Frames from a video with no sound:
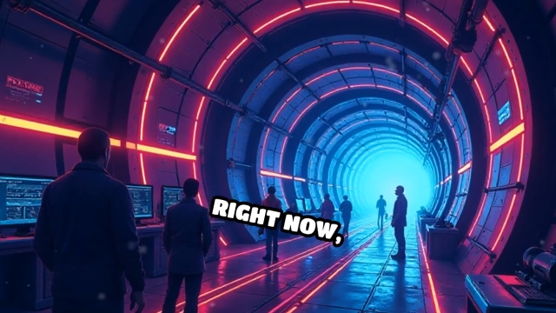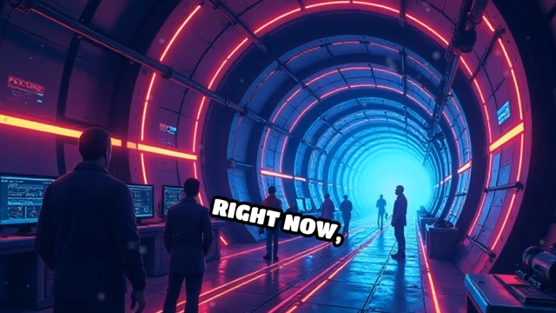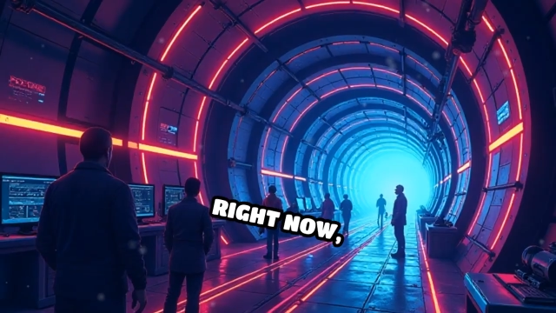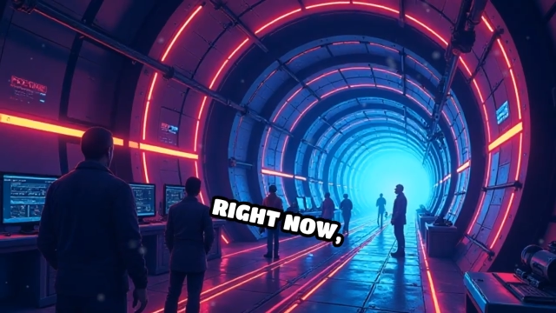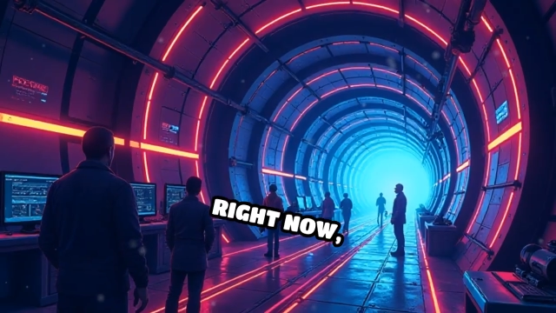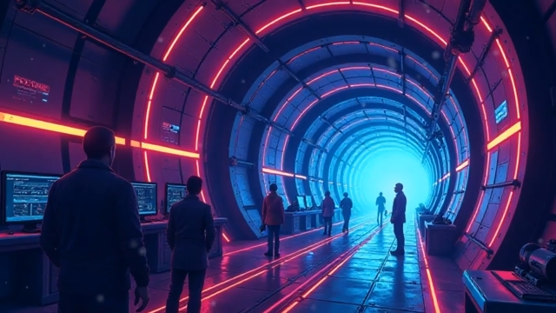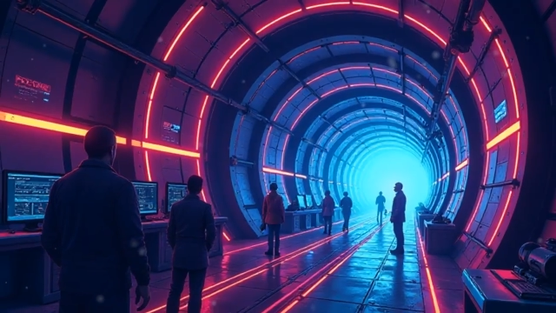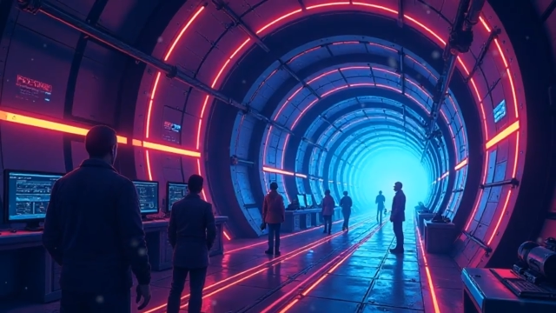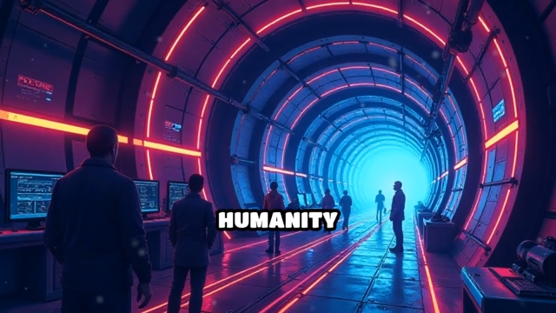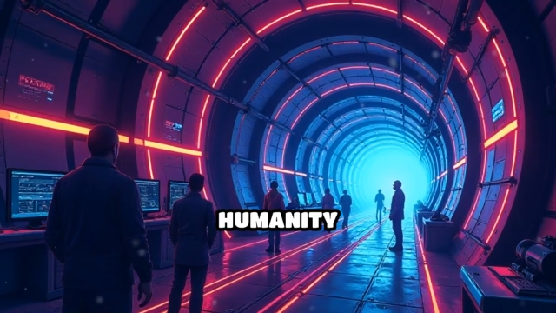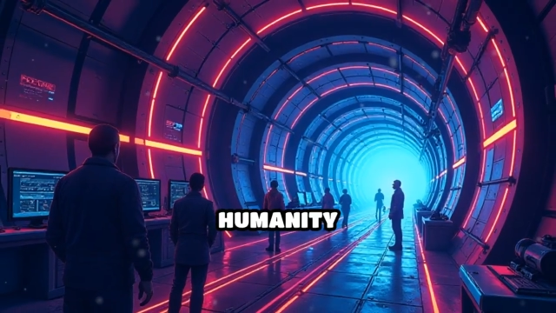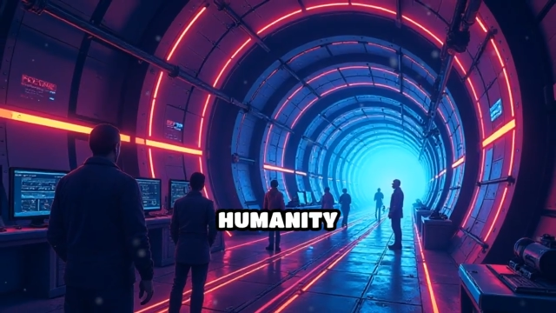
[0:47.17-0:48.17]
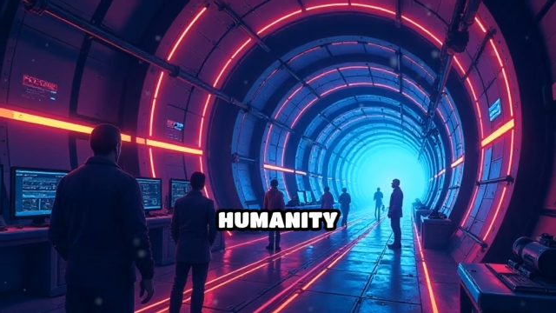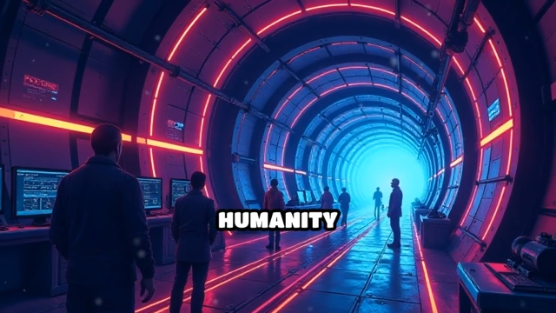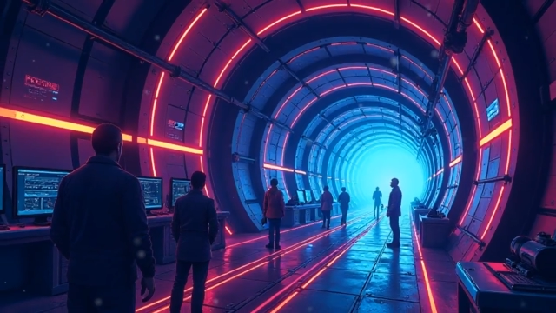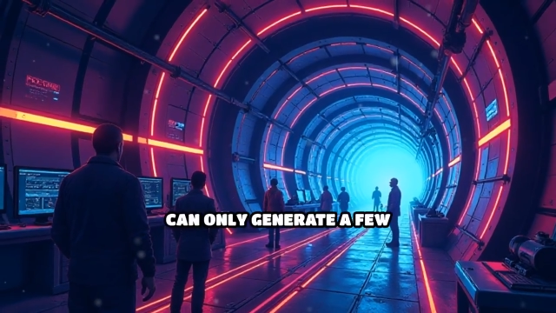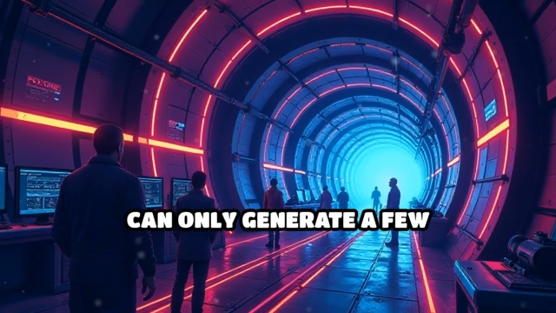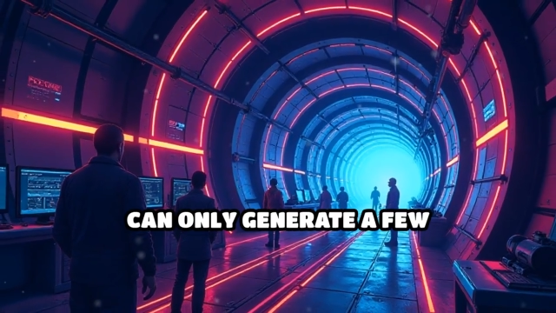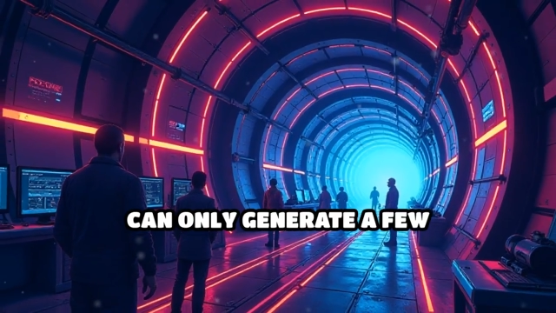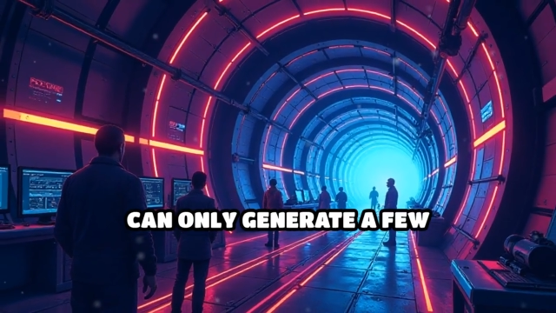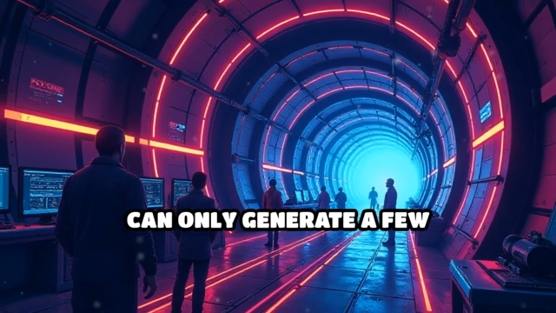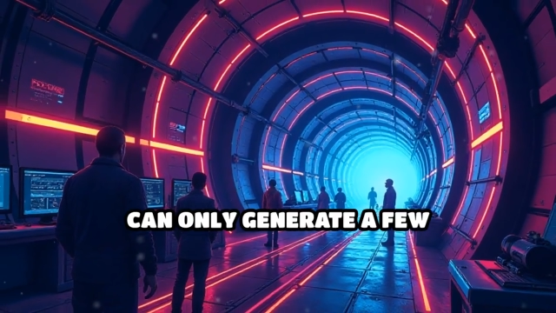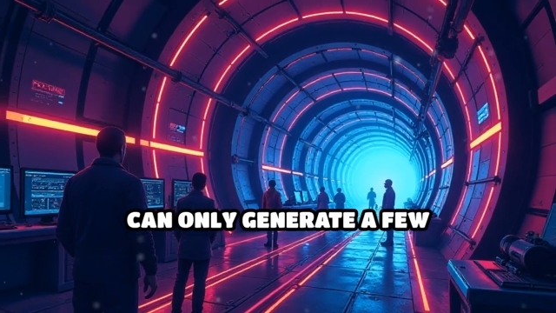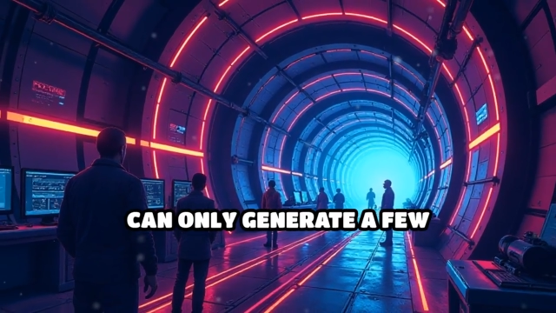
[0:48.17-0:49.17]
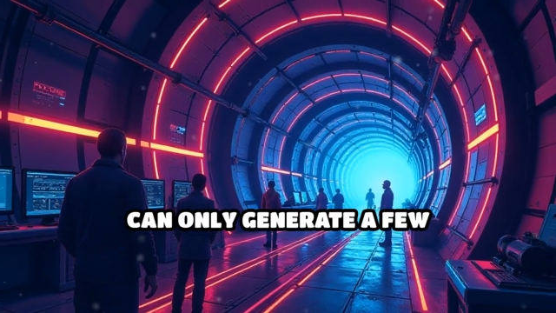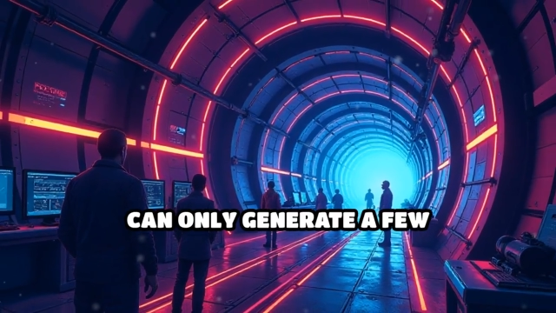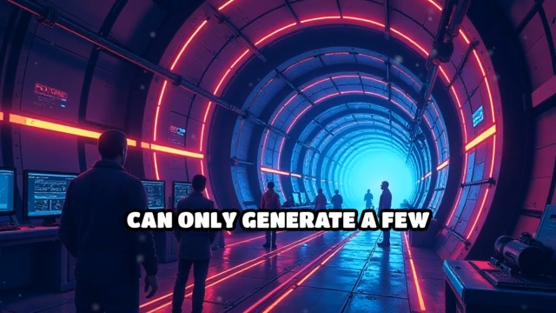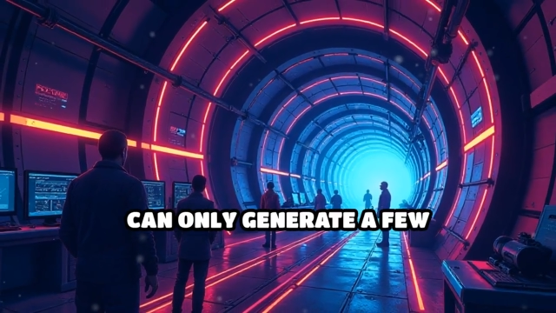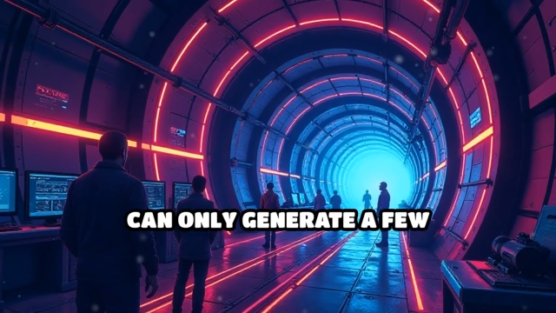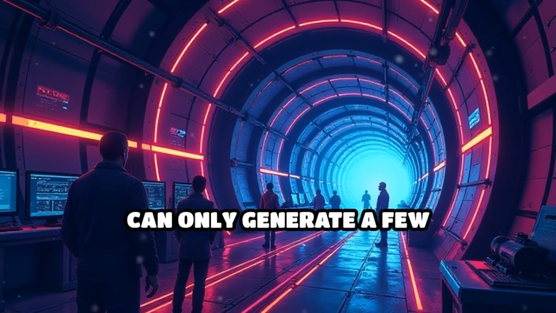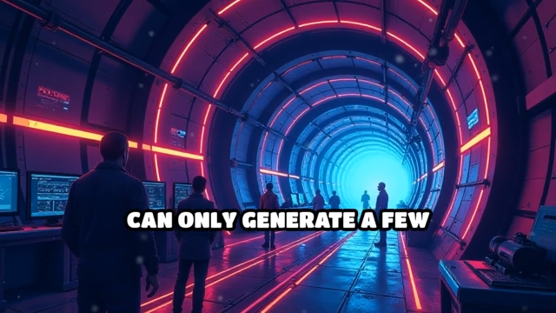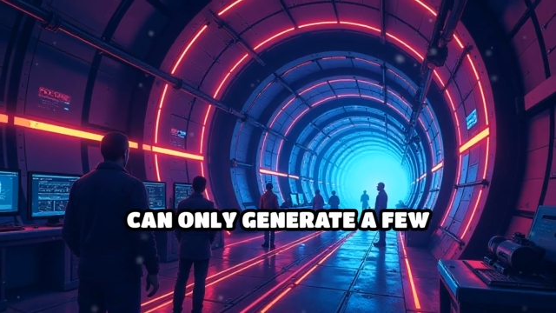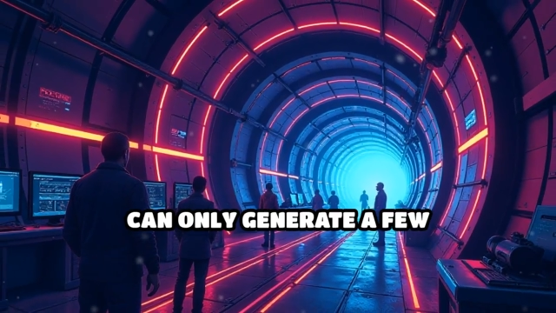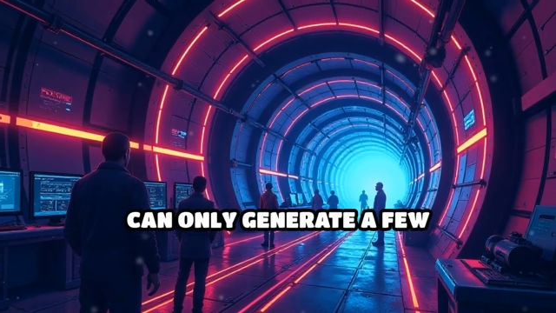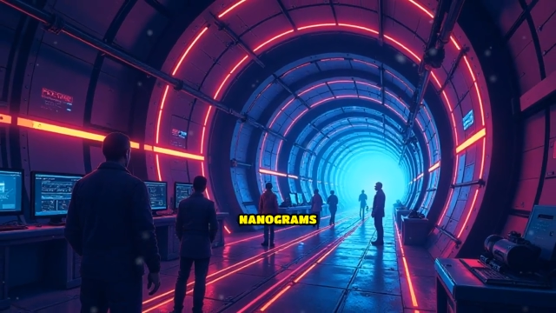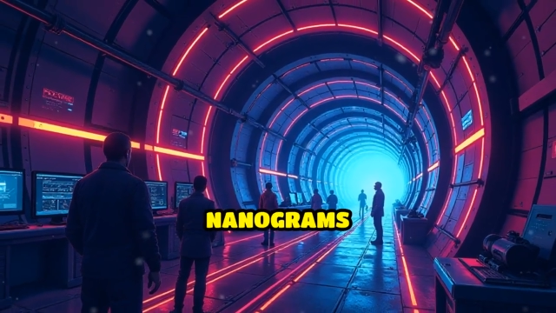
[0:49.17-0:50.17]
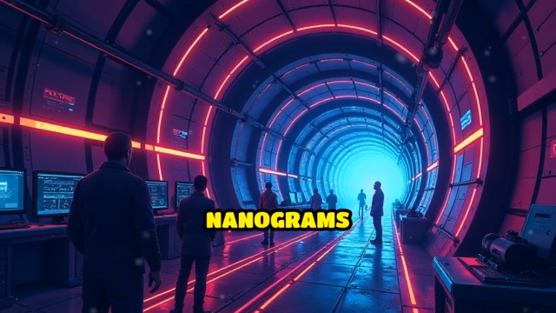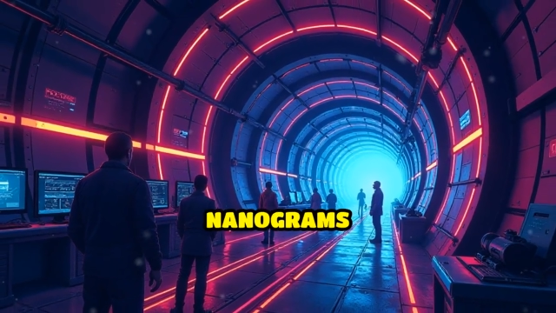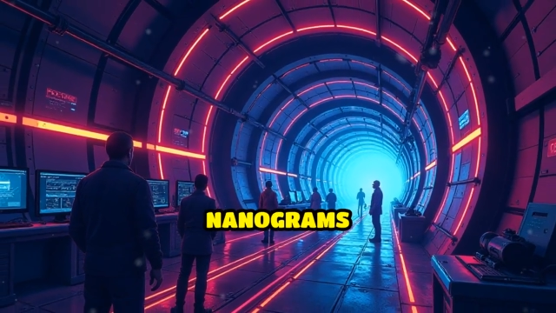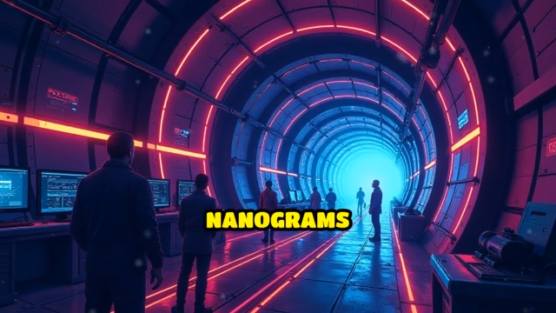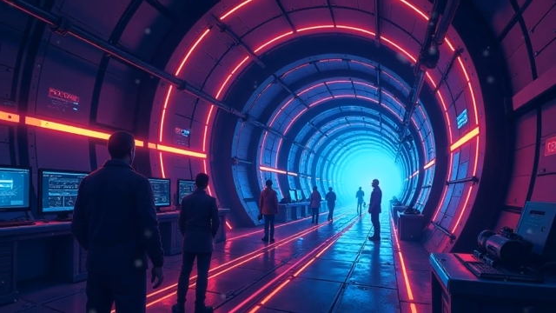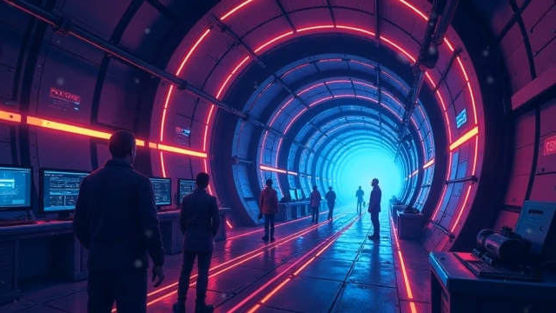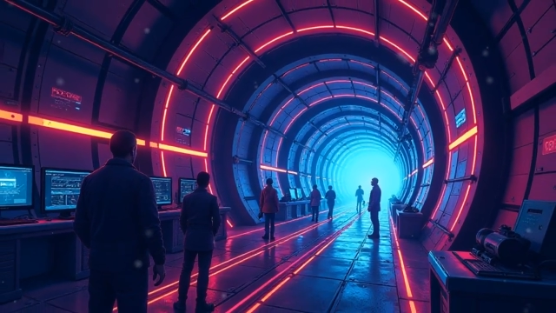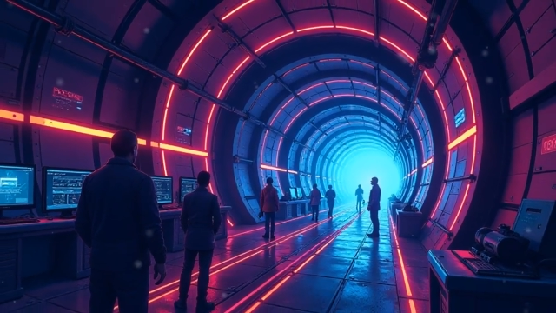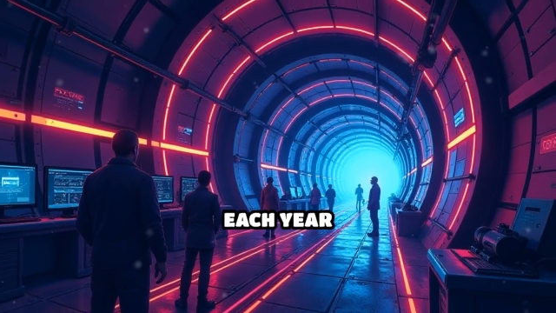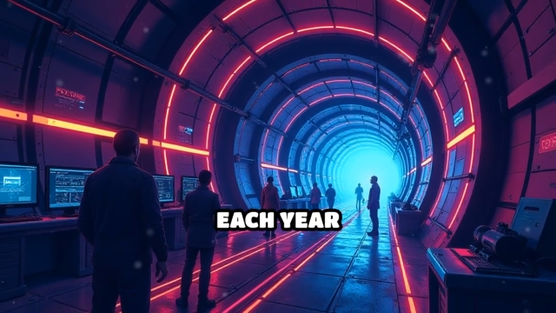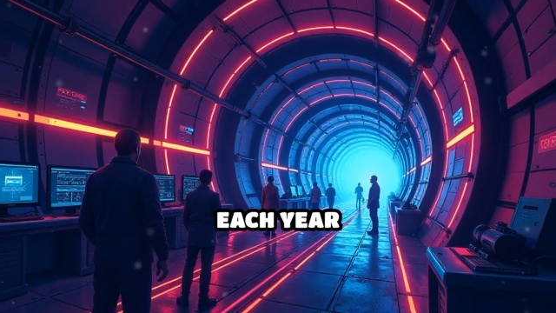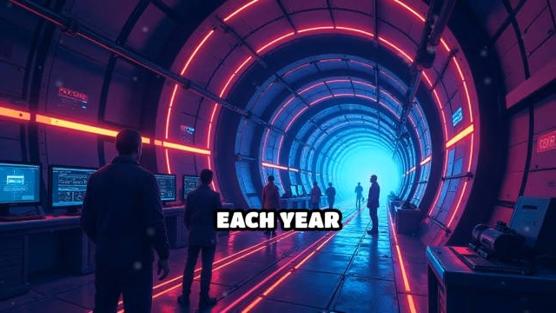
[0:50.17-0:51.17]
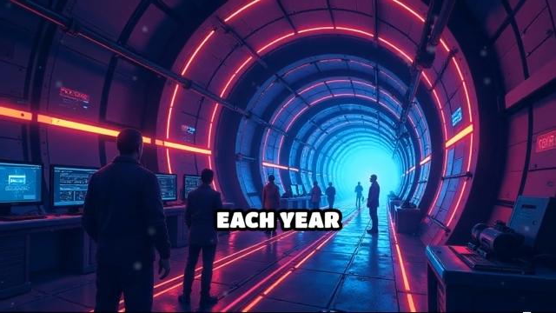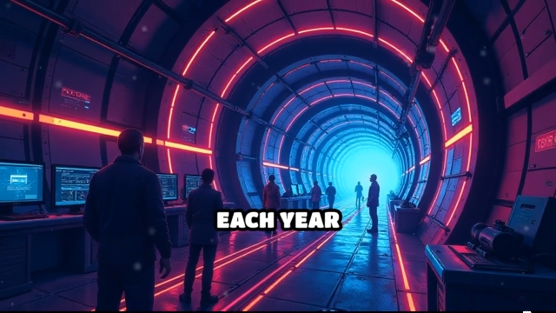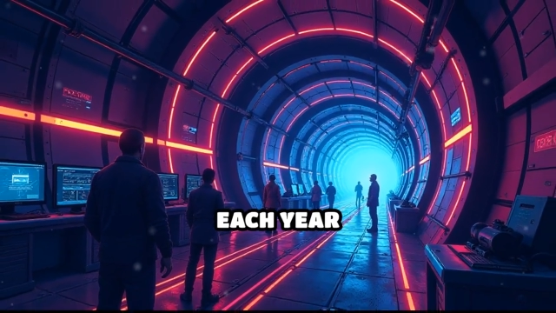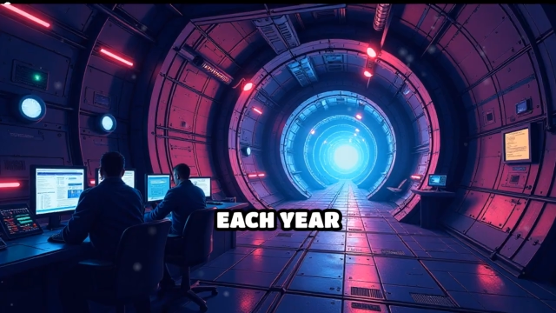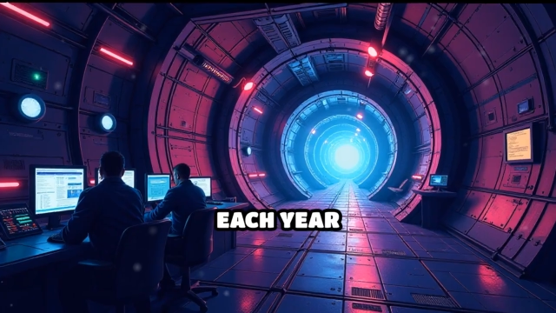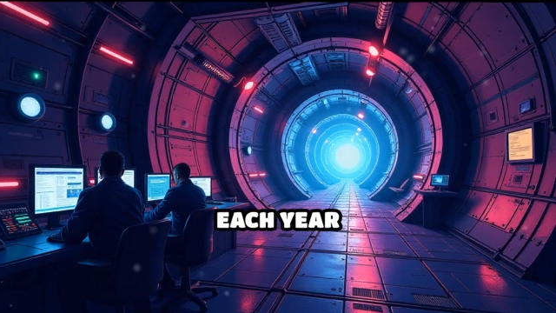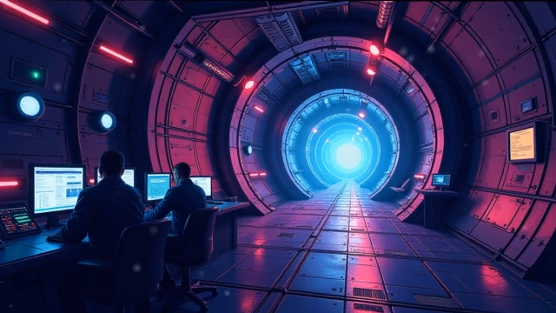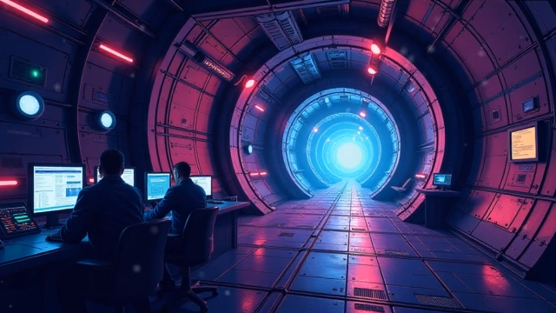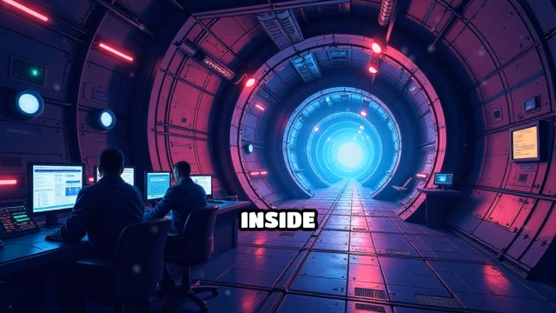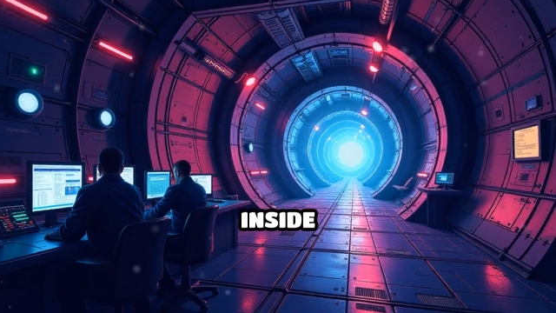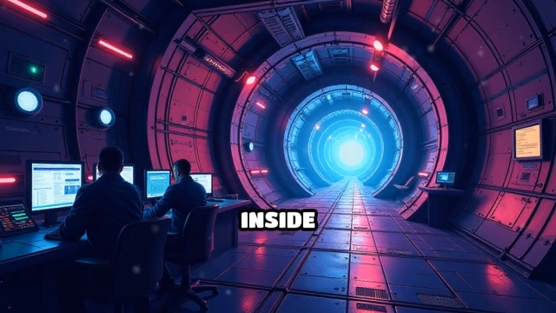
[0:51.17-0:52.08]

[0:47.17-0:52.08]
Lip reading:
Nobody's mouth can be seen.